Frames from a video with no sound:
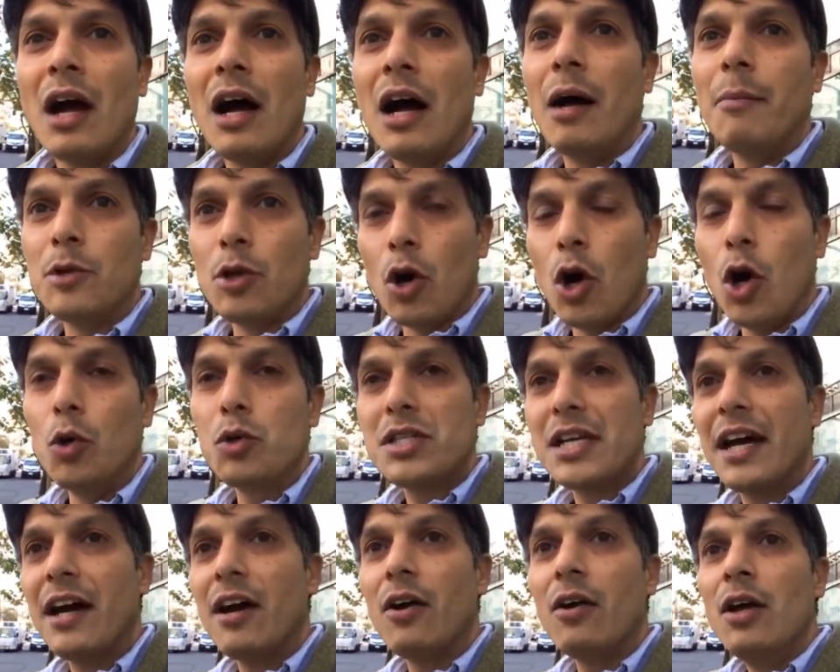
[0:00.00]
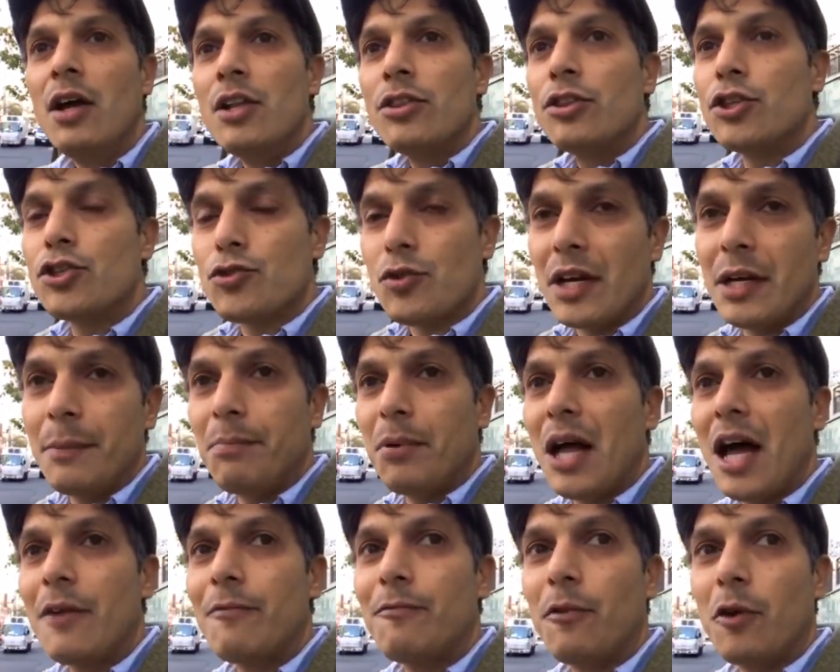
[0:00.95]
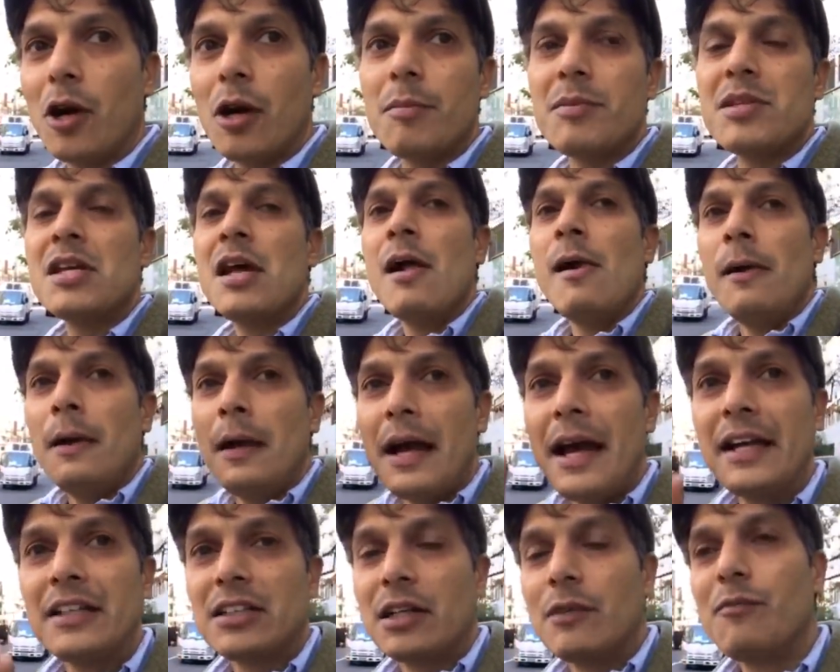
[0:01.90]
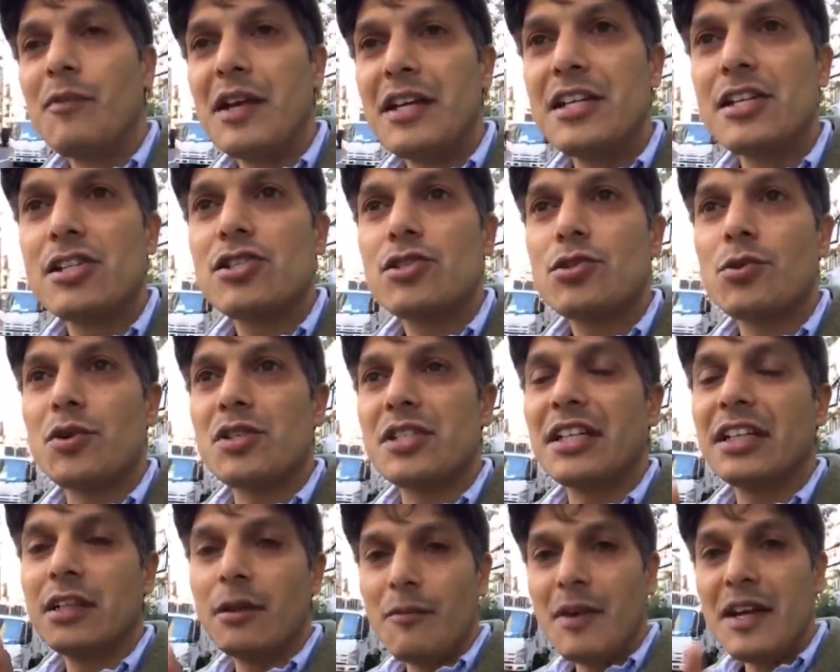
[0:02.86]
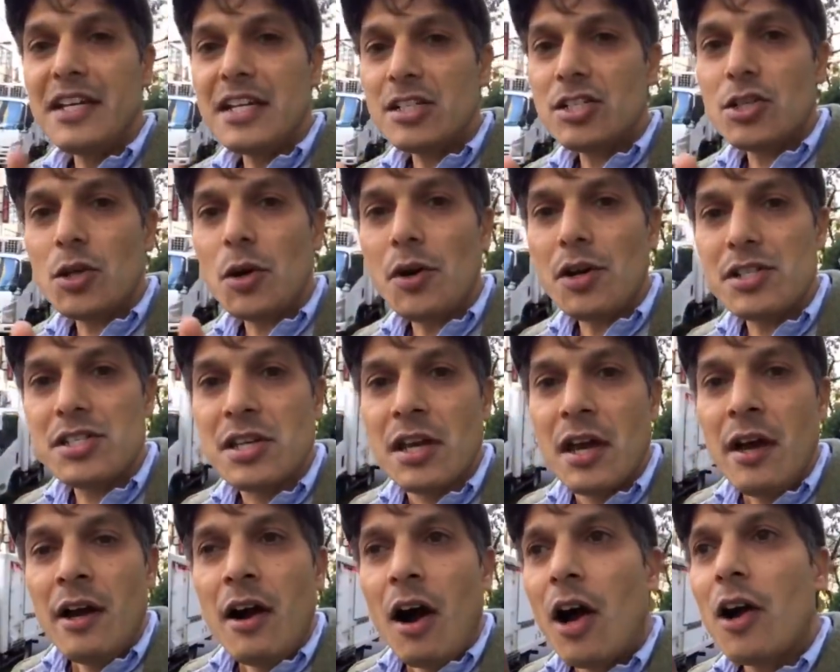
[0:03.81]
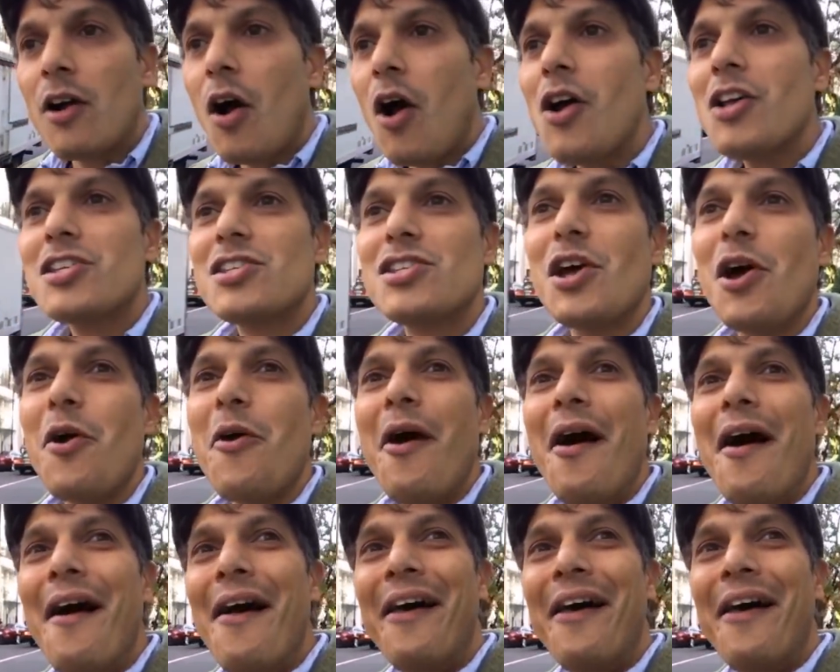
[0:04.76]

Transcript: Um, your hotel, the train platforms, and convenience stores. And convenience stores are also